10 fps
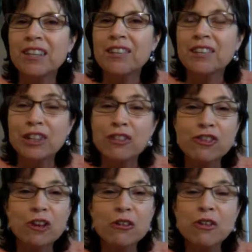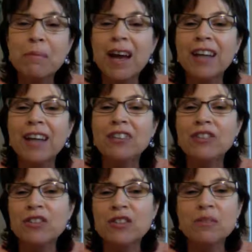Studies show that by adding
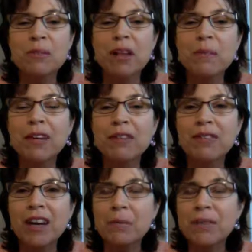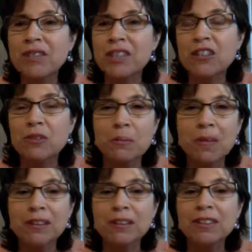just a small amount of vitamin C to a
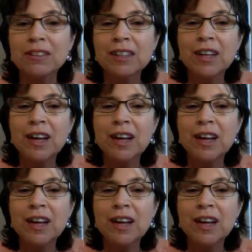meal,